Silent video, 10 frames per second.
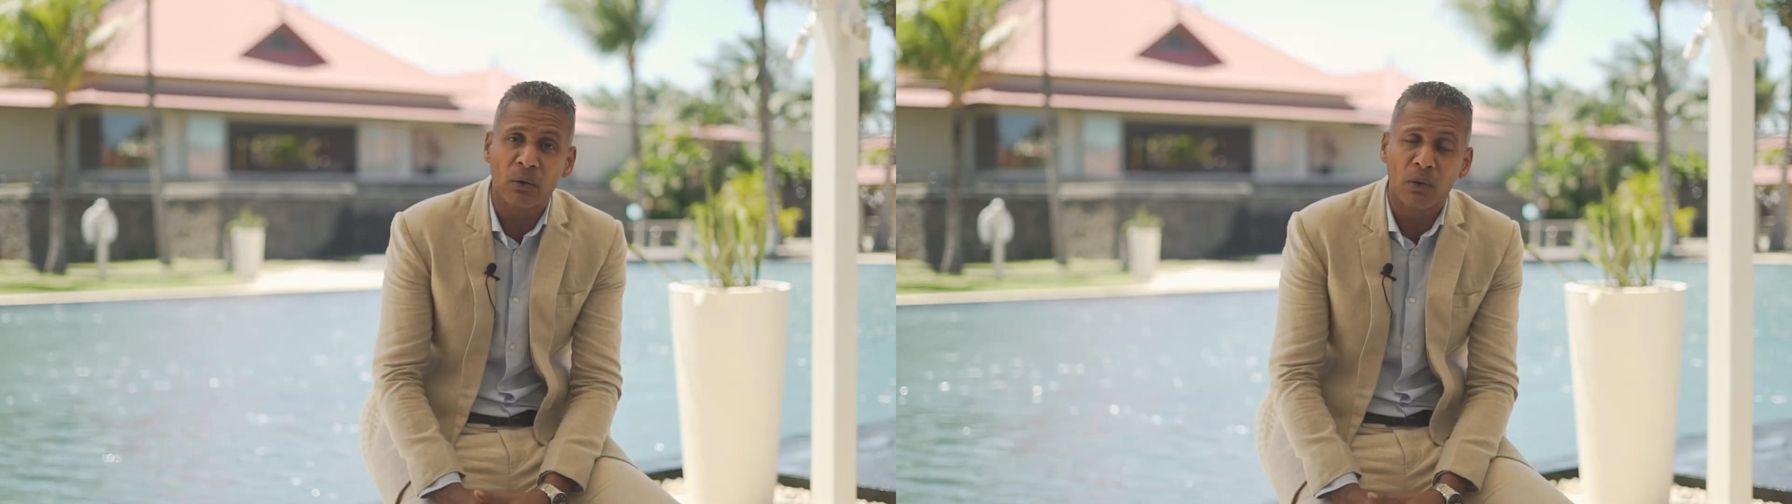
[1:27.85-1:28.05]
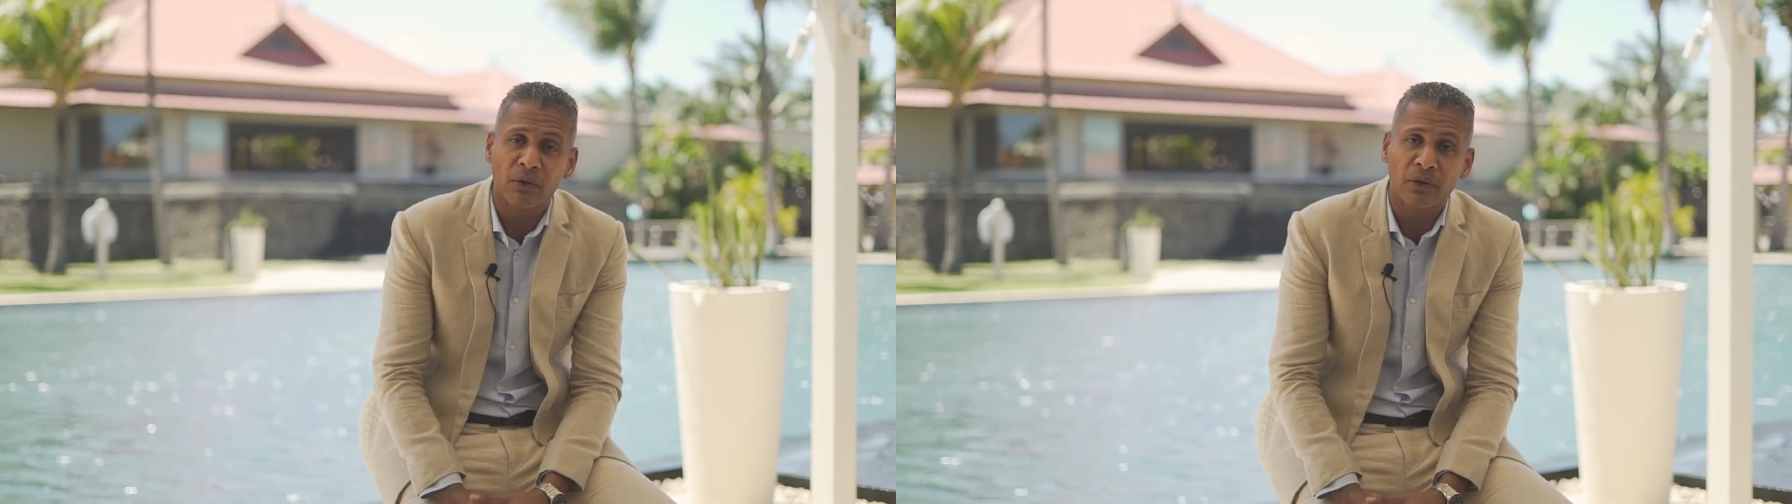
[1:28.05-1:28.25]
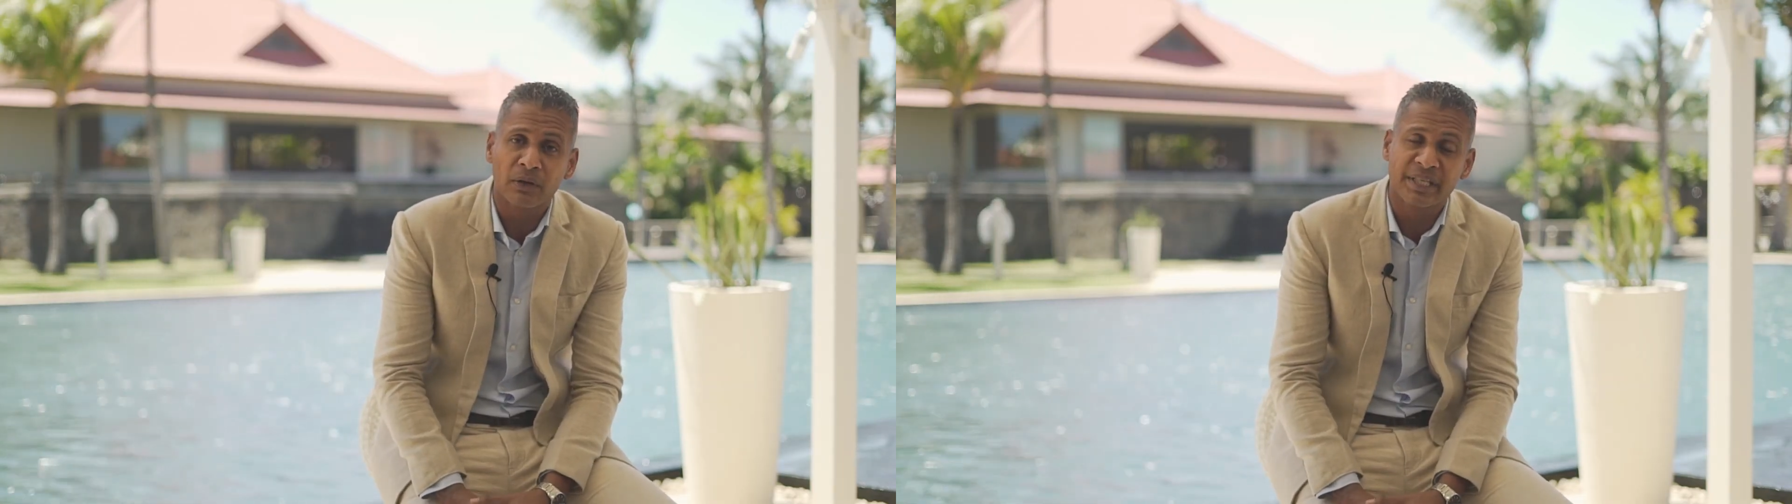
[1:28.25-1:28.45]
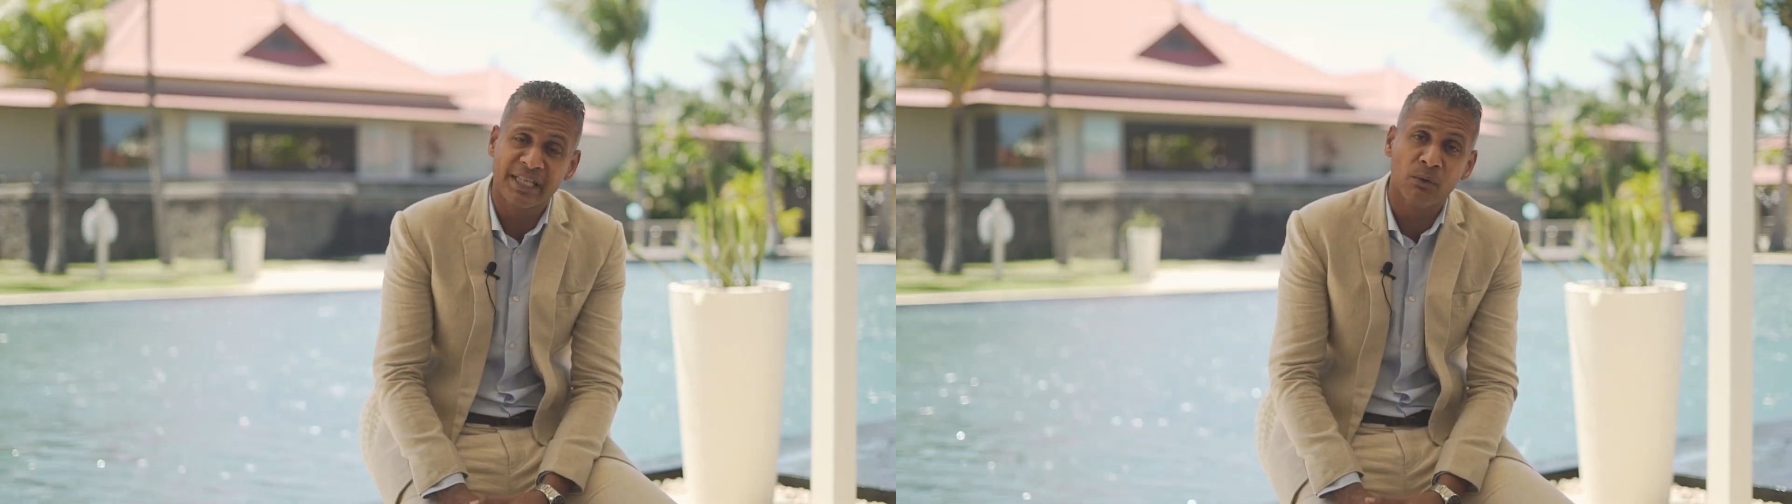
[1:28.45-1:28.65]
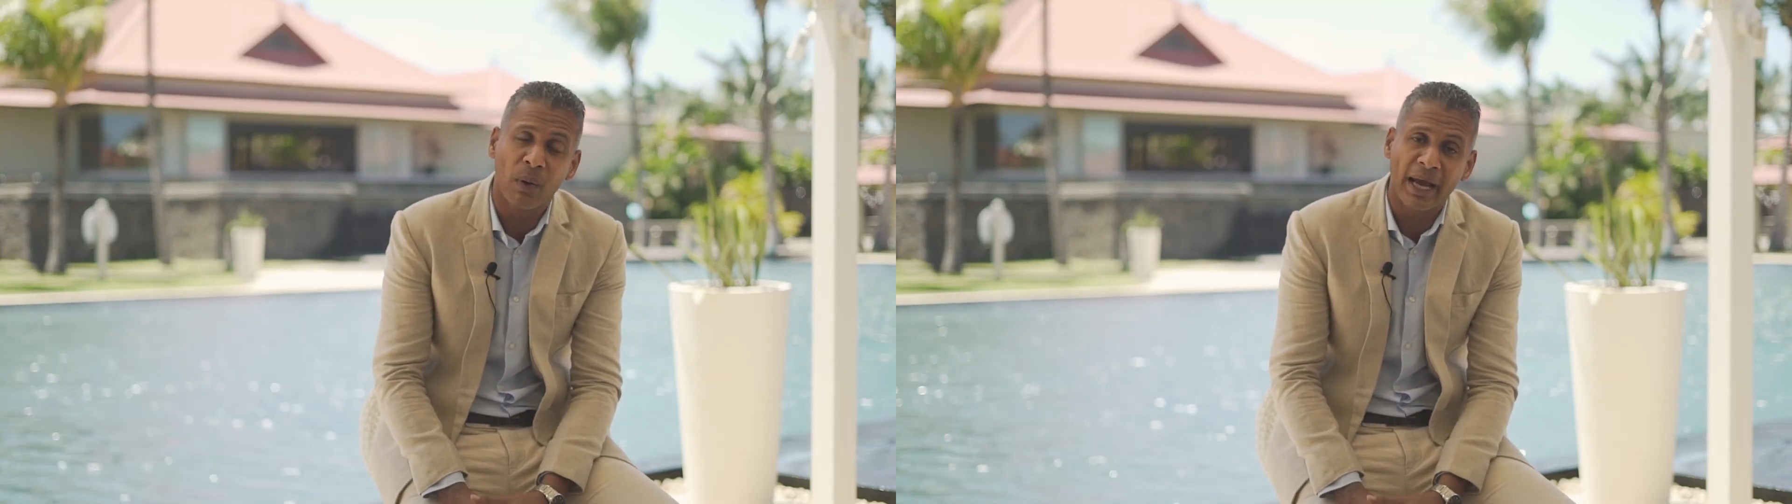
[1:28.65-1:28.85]
called the
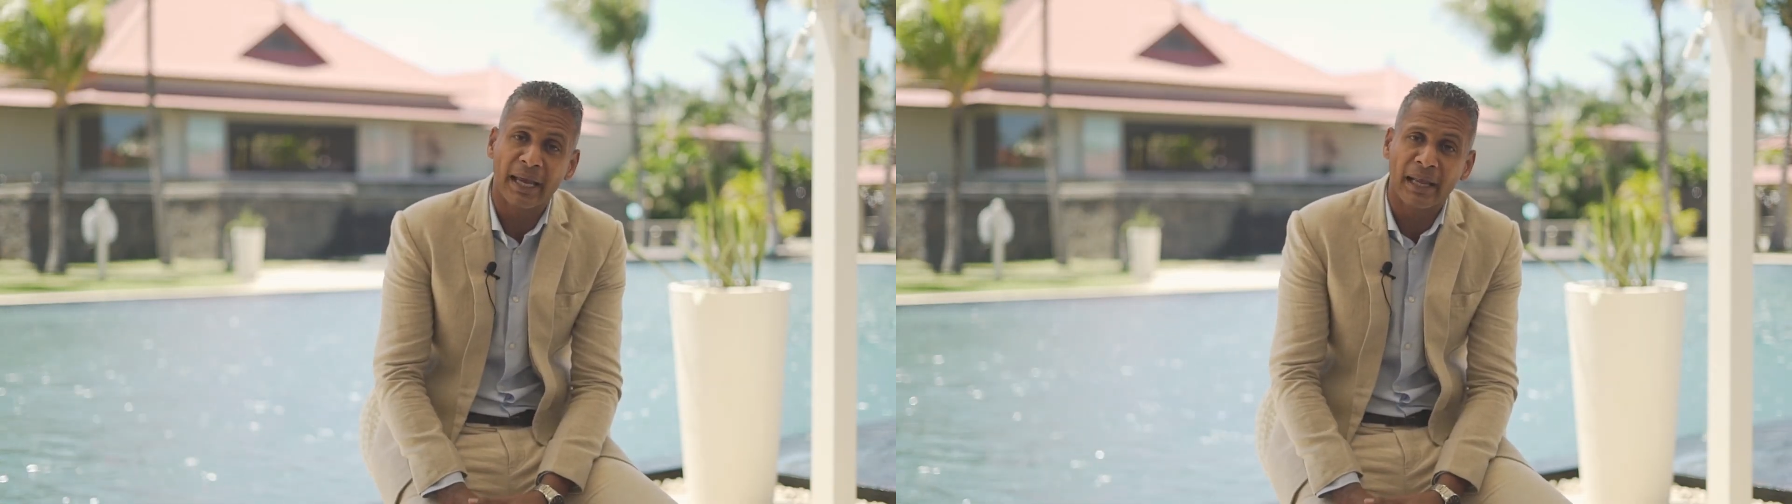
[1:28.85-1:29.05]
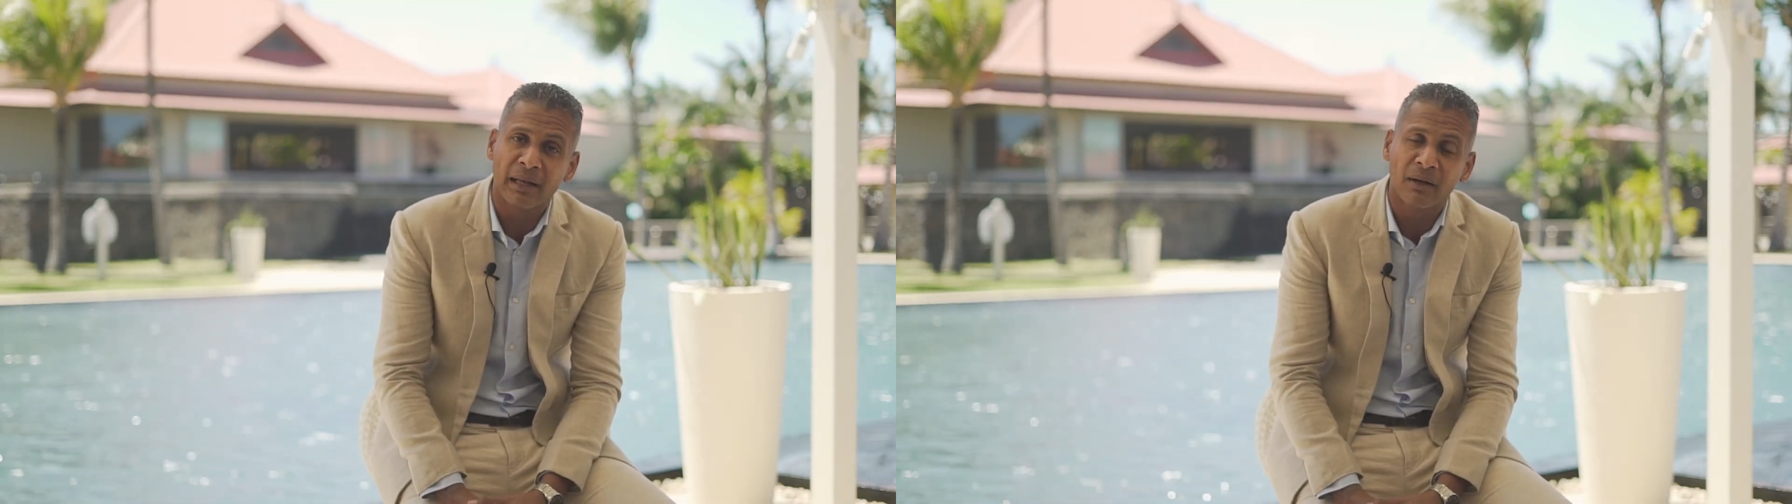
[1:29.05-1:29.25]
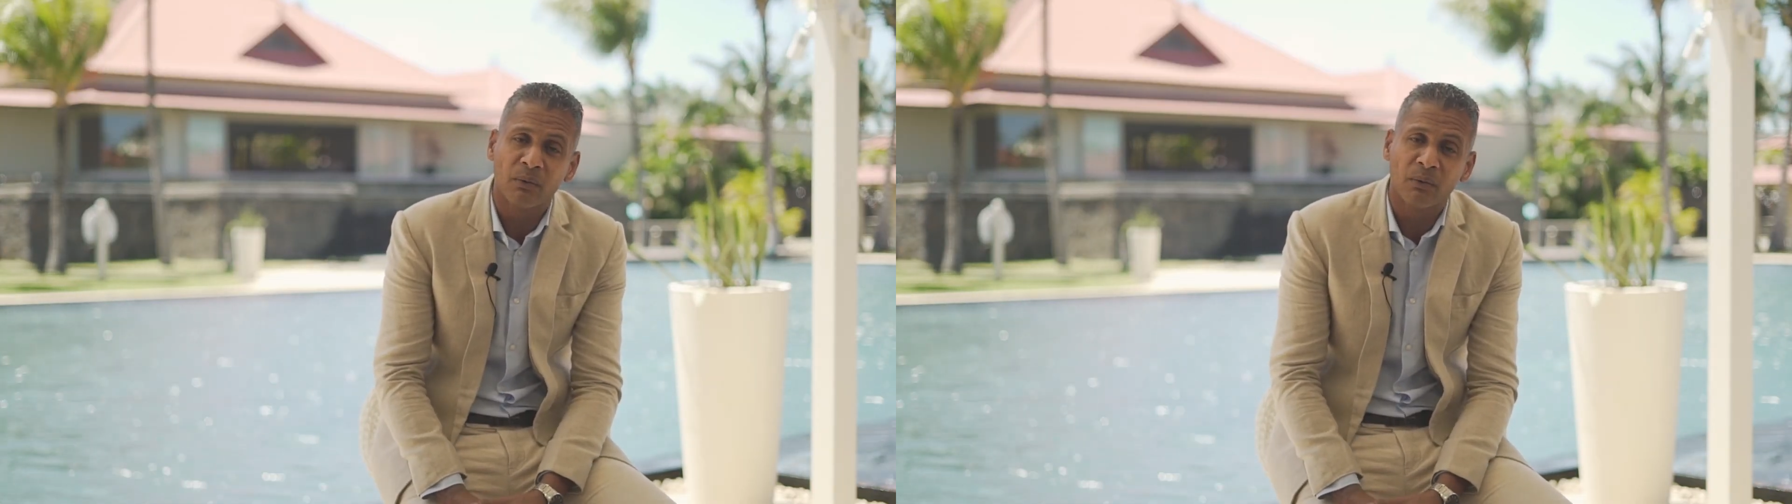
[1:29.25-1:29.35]
TYL,